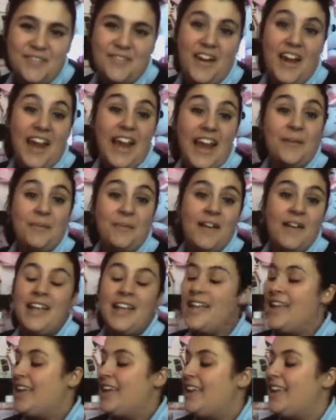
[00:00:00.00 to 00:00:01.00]
right, anyway,
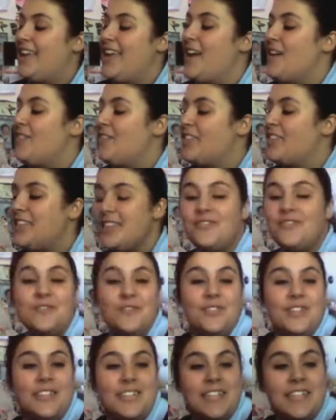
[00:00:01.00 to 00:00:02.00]
yeah, thank you for
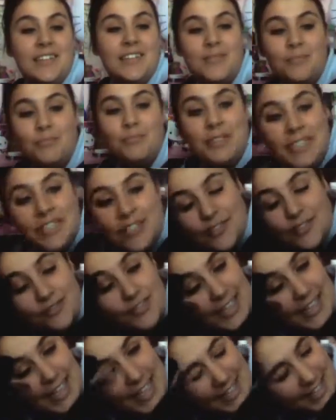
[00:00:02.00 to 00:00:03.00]
watching and please don't
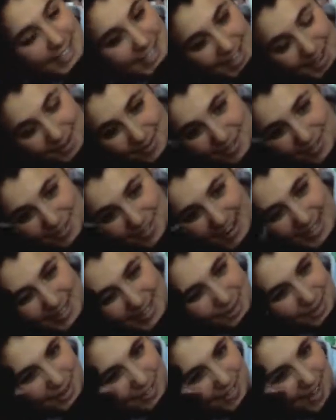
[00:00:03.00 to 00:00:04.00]
forget to comment, rate,
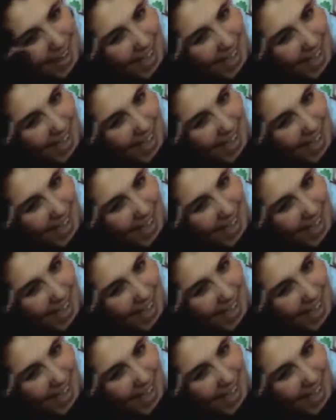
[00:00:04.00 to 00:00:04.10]
subscribe.